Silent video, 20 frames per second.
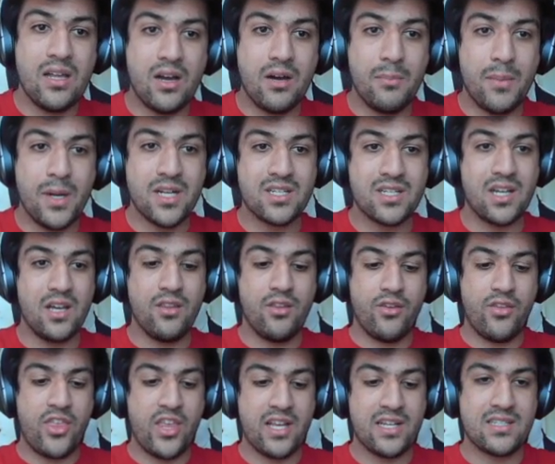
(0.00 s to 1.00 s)
amongst other
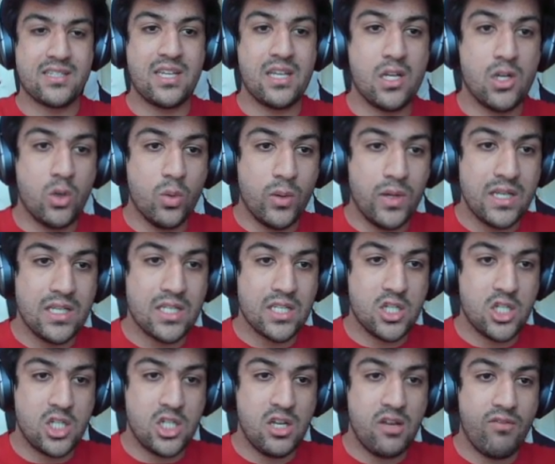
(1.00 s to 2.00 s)
things like queen
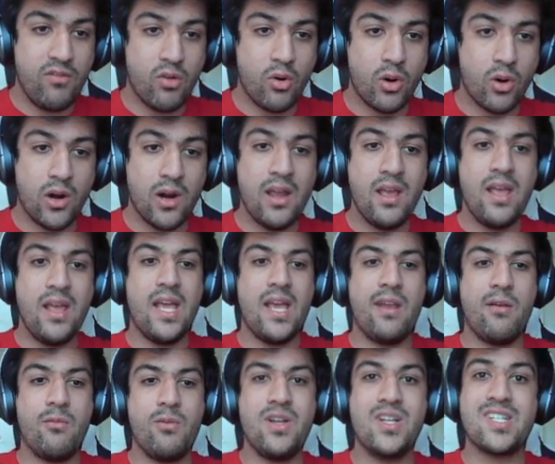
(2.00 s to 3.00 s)
to g4,
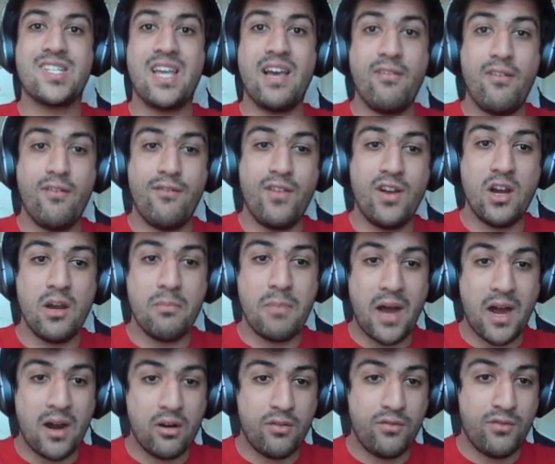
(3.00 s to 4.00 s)
and we just have a very
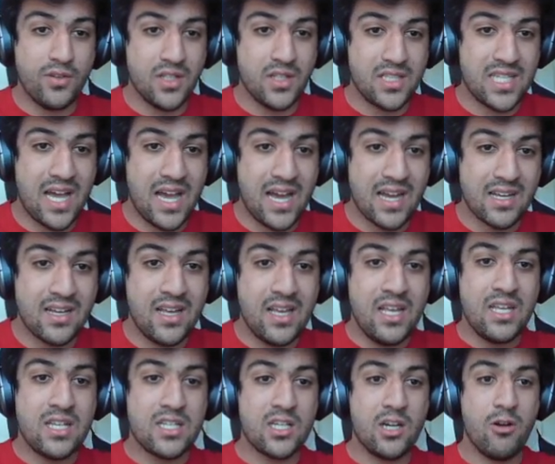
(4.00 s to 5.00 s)
powerful attack.
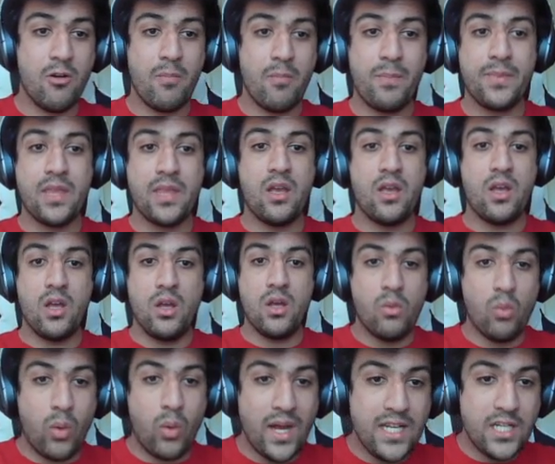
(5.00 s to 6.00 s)
So
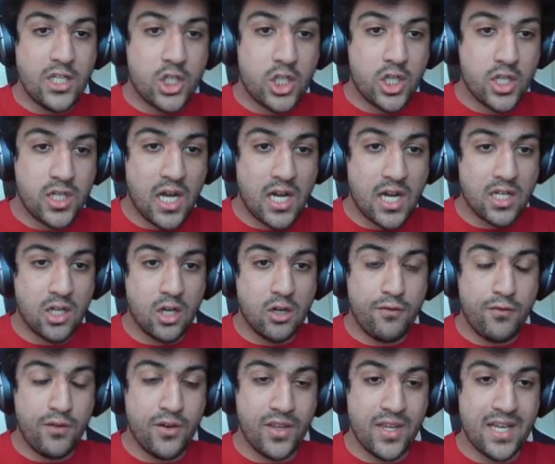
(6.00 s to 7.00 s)
white should not go
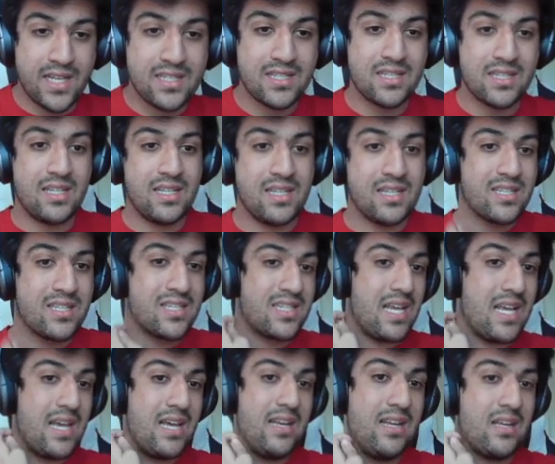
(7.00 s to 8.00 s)
for this.
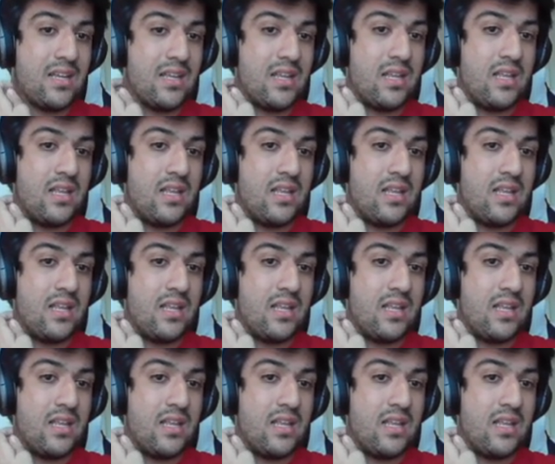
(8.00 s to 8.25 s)
Instead,